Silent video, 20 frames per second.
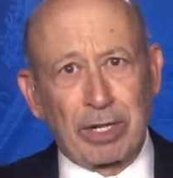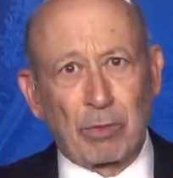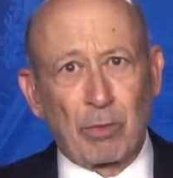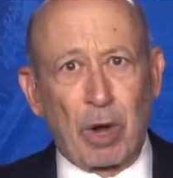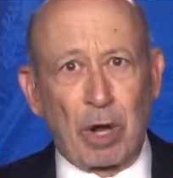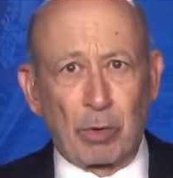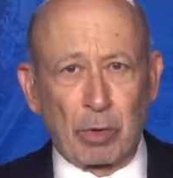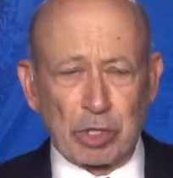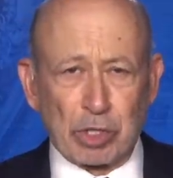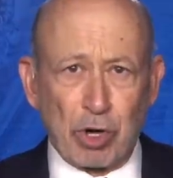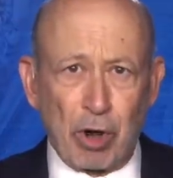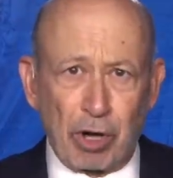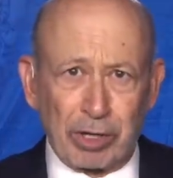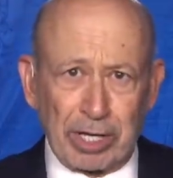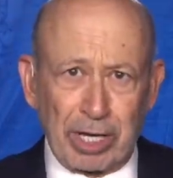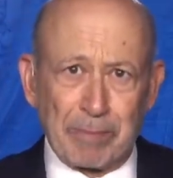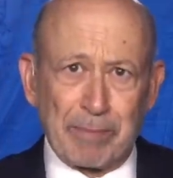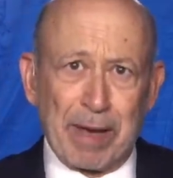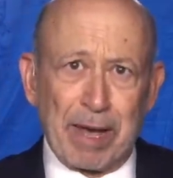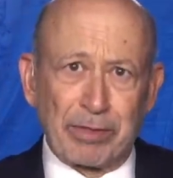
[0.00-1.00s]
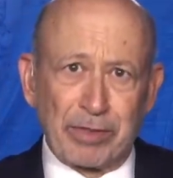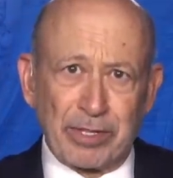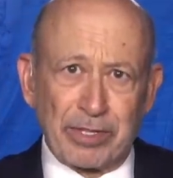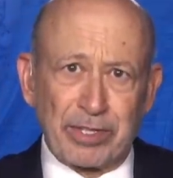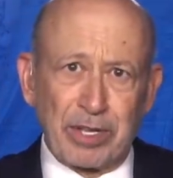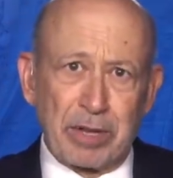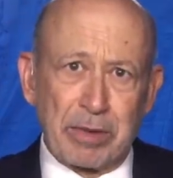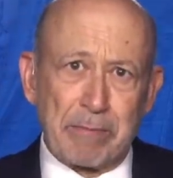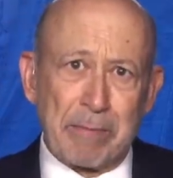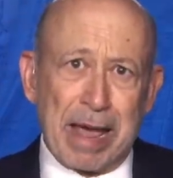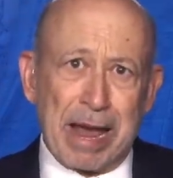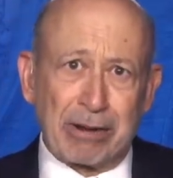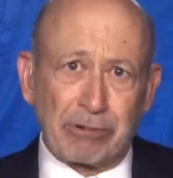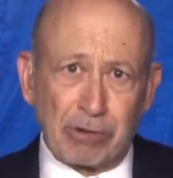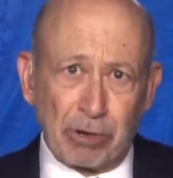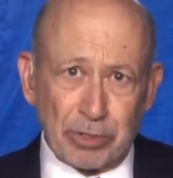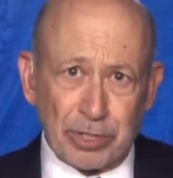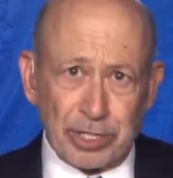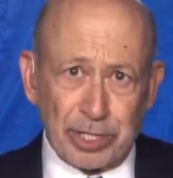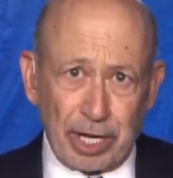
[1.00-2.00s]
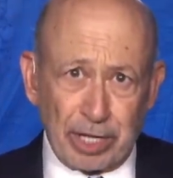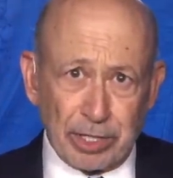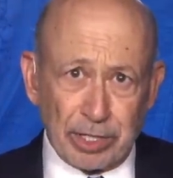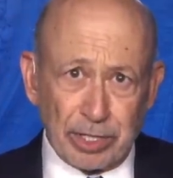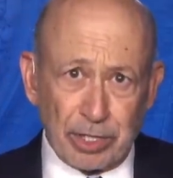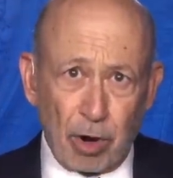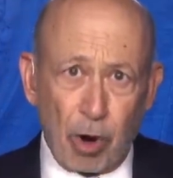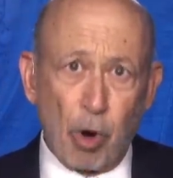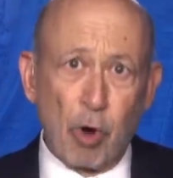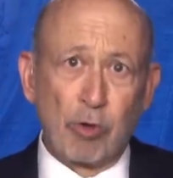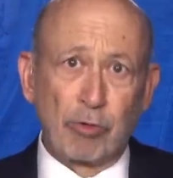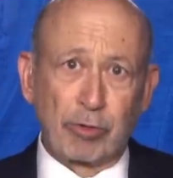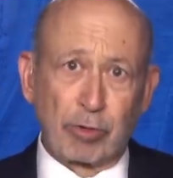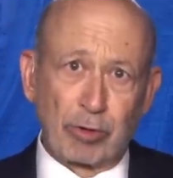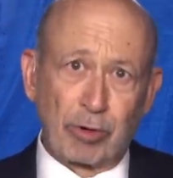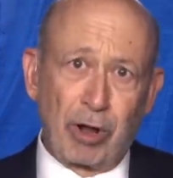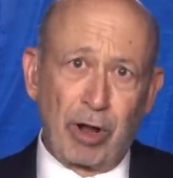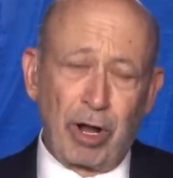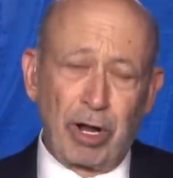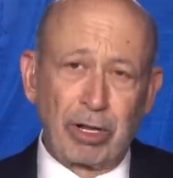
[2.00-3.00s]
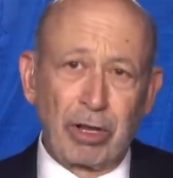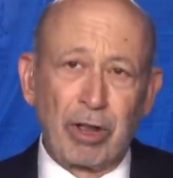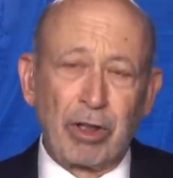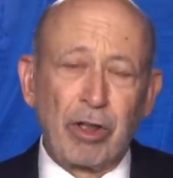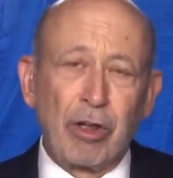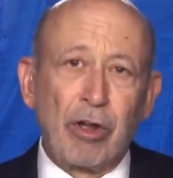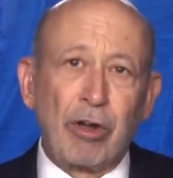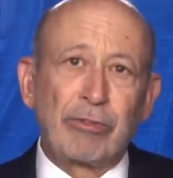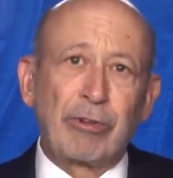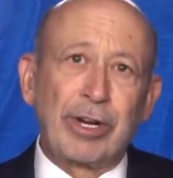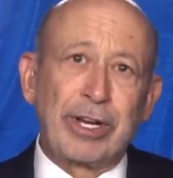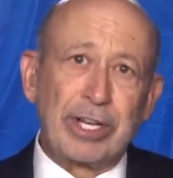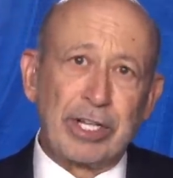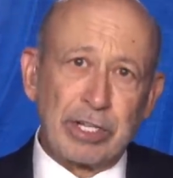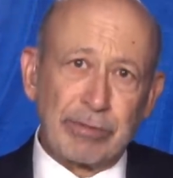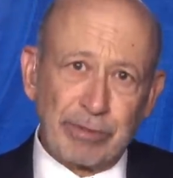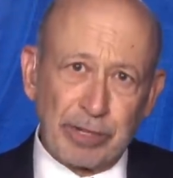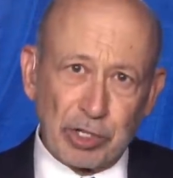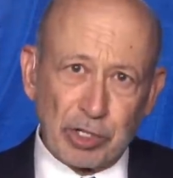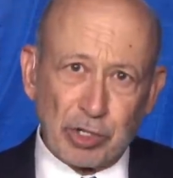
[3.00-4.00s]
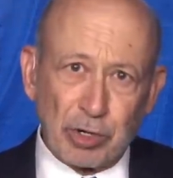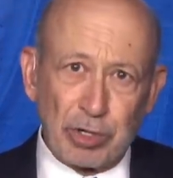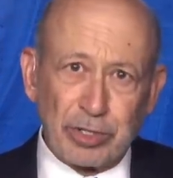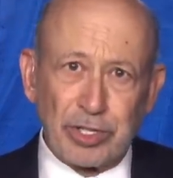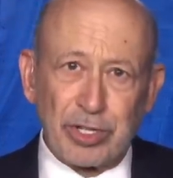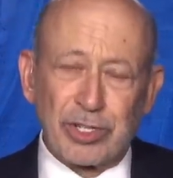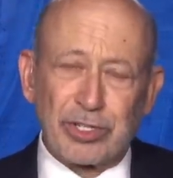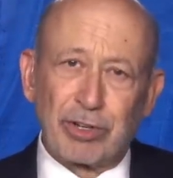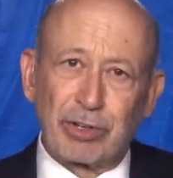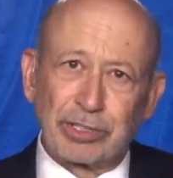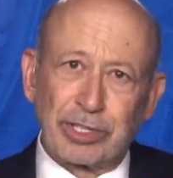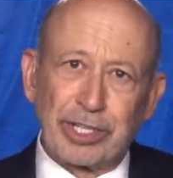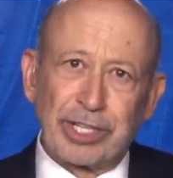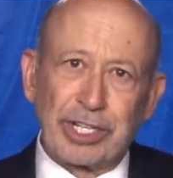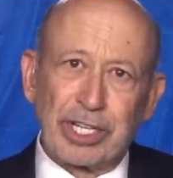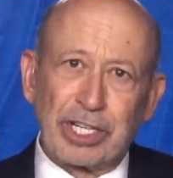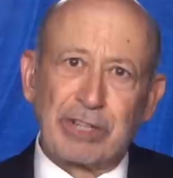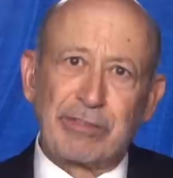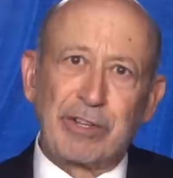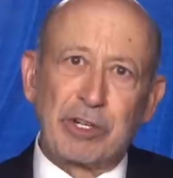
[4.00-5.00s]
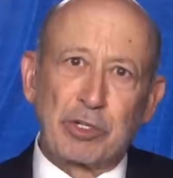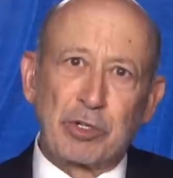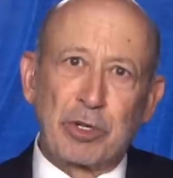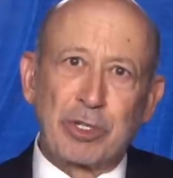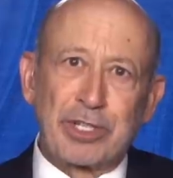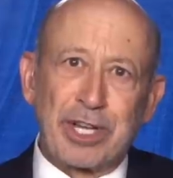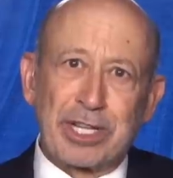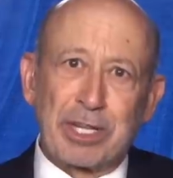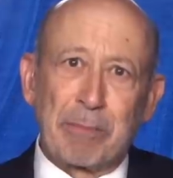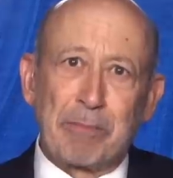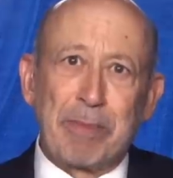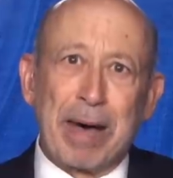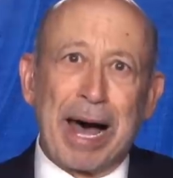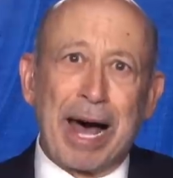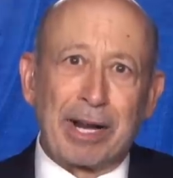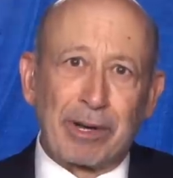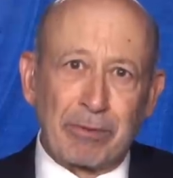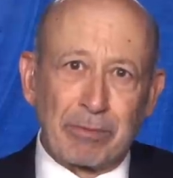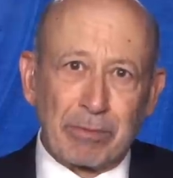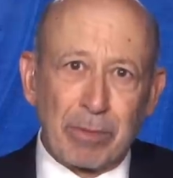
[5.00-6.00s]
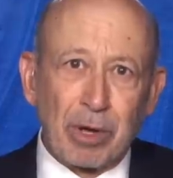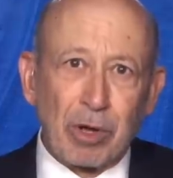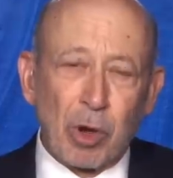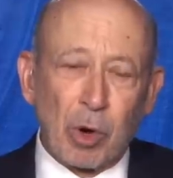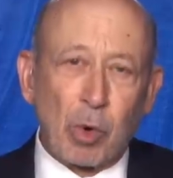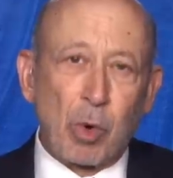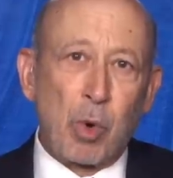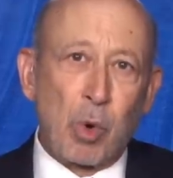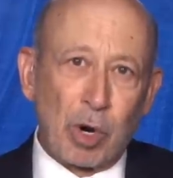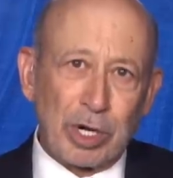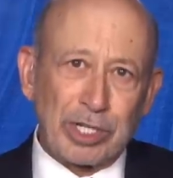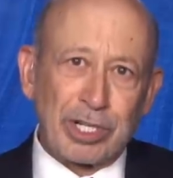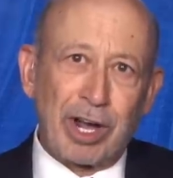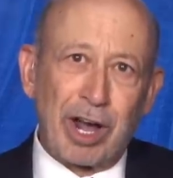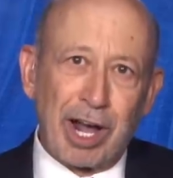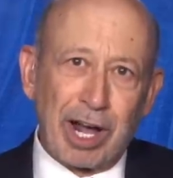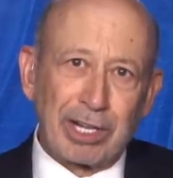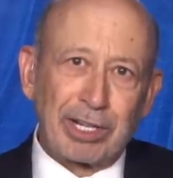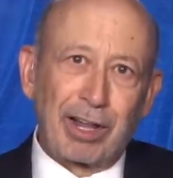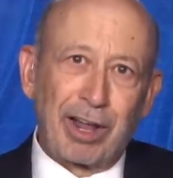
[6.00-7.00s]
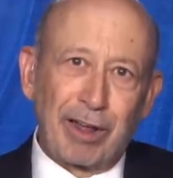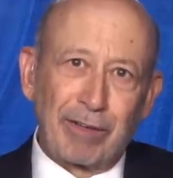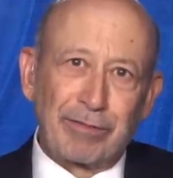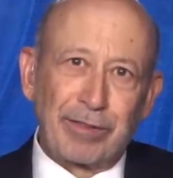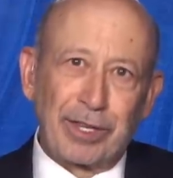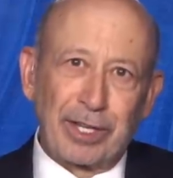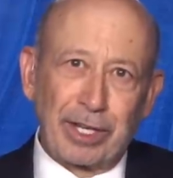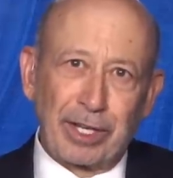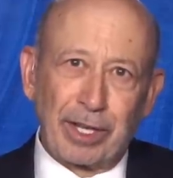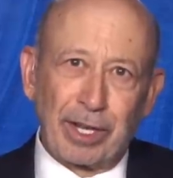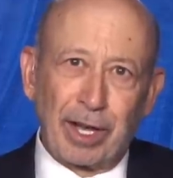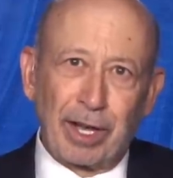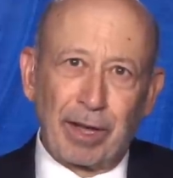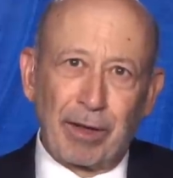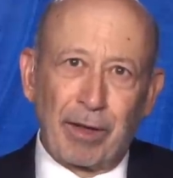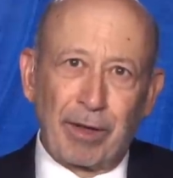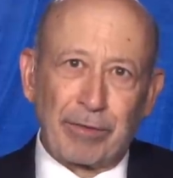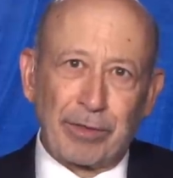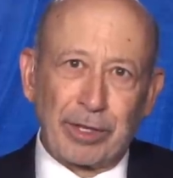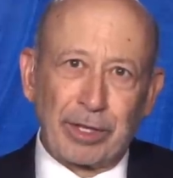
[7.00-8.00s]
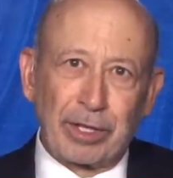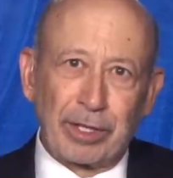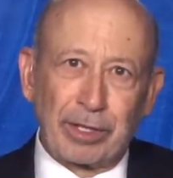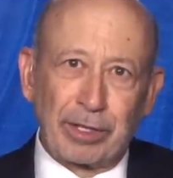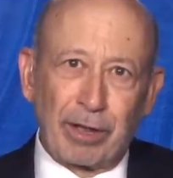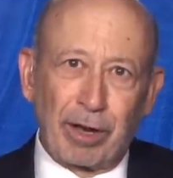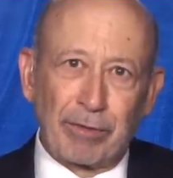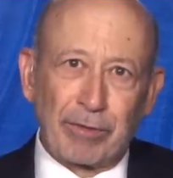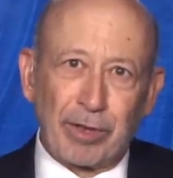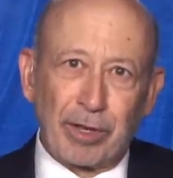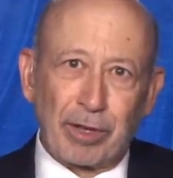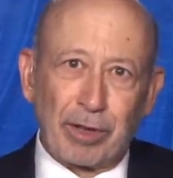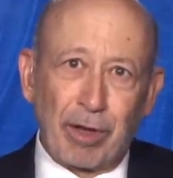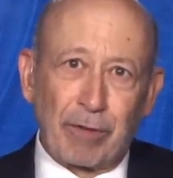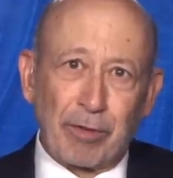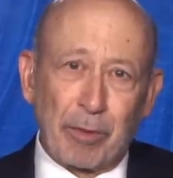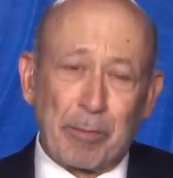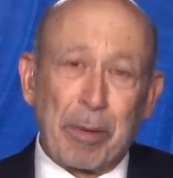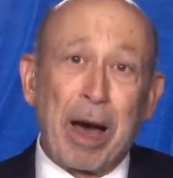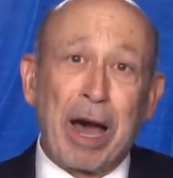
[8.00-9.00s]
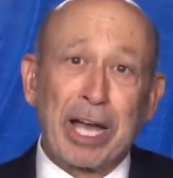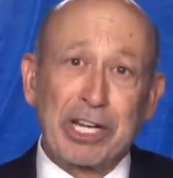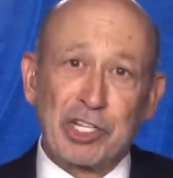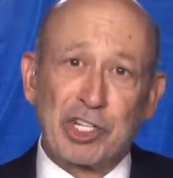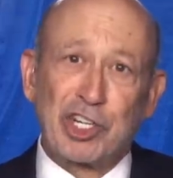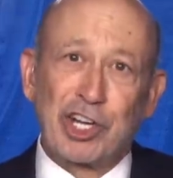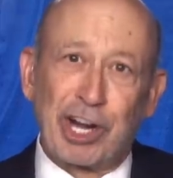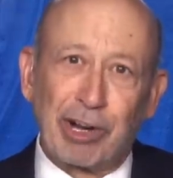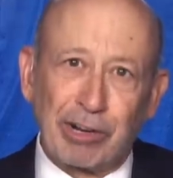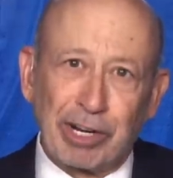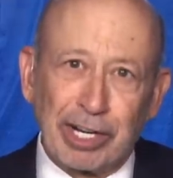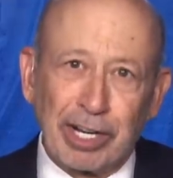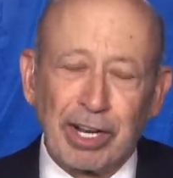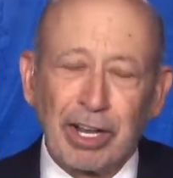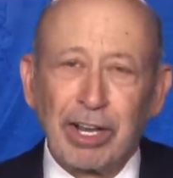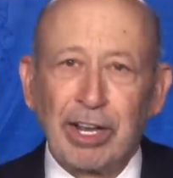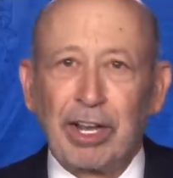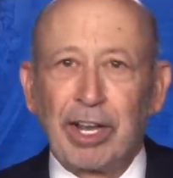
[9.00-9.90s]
And while we're talking about this in the macro sense, overall, for individuals and certainly the individuals at the bottom quartile of the, uh, of the, of the, of the pie sharing,